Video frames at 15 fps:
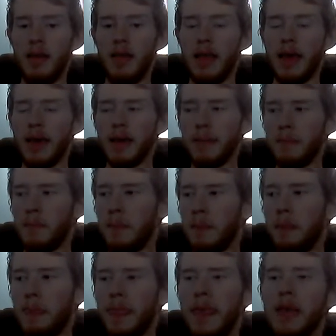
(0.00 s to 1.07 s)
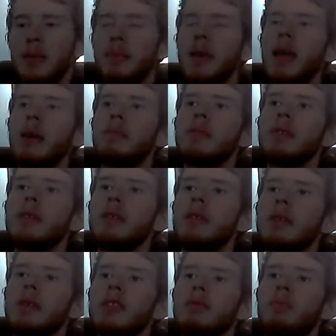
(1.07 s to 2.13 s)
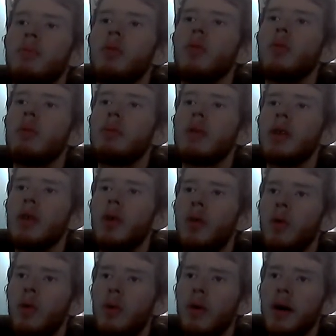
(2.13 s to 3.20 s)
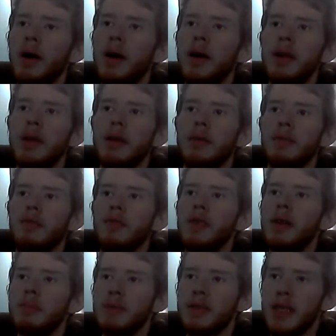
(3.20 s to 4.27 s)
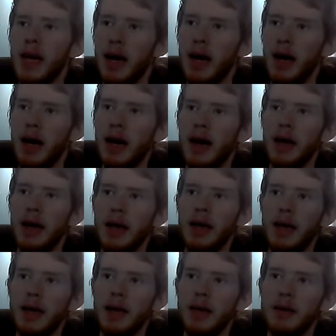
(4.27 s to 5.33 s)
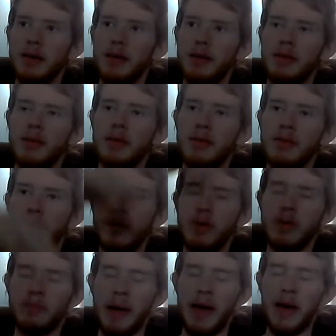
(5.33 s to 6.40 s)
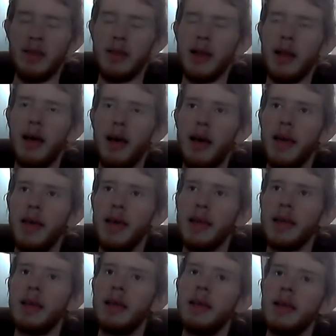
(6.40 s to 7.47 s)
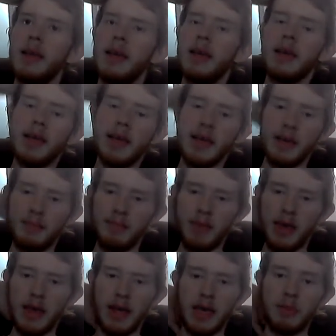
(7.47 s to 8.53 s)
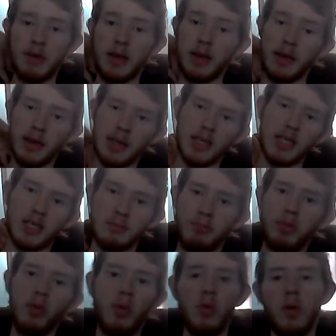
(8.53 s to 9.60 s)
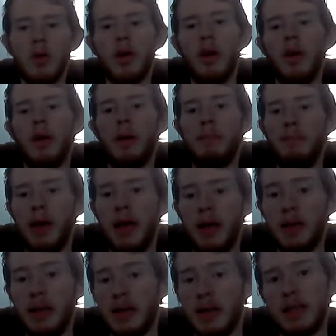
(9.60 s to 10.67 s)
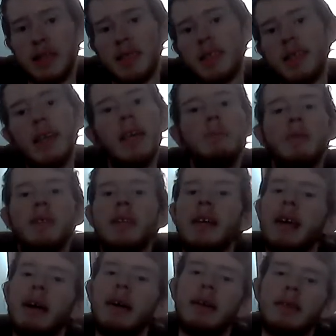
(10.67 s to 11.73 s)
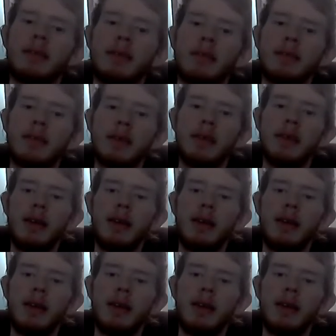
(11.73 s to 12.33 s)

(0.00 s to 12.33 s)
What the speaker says: Like, you'd be able to explore Benoy and Riptide with Palanai and being able to explore Narapella and escape Dead Island.